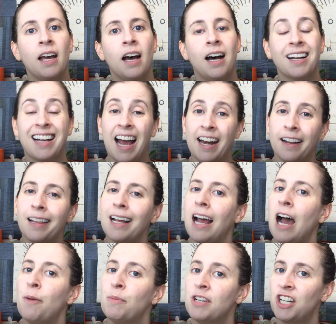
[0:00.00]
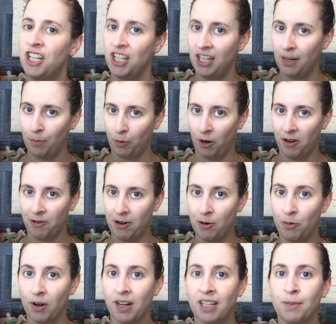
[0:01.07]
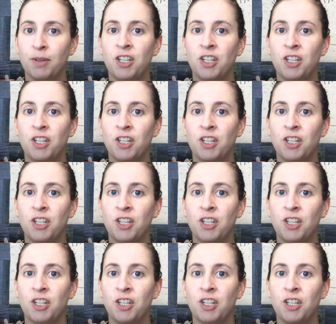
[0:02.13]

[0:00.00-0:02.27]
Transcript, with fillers: Uh, kind of like how machine embroidery works.